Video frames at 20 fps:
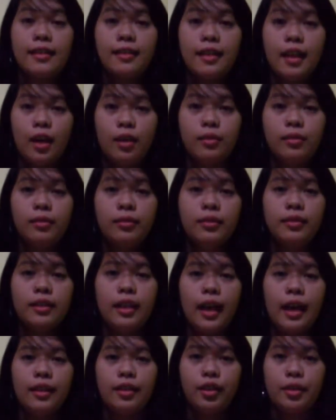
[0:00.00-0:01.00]
Now,
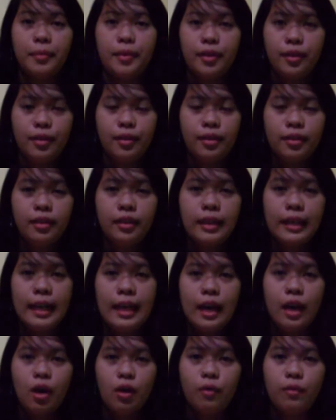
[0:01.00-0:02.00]
under meter,
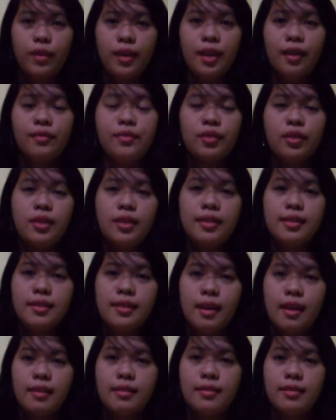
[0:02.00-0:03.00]
we have to
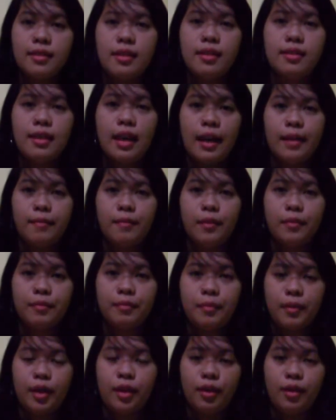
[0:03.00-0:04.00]
discuss the type of
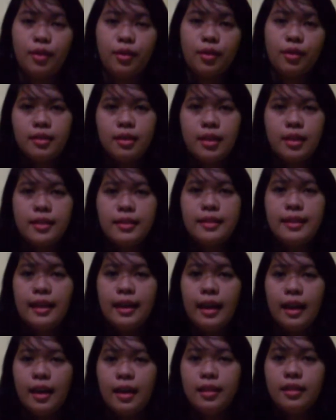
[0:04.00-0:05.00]
meter,
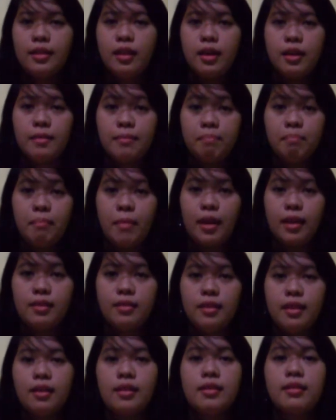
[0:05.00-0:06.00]
the 8
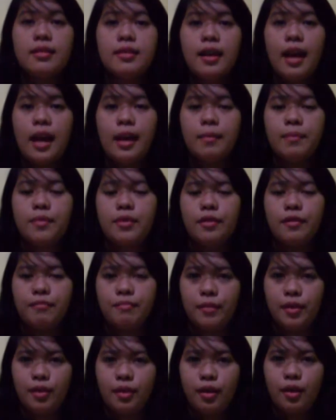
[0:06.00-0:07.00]
basic types of
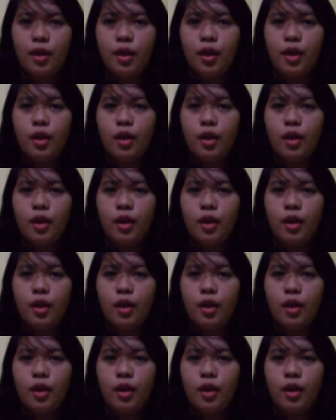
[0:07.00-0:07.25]
meter.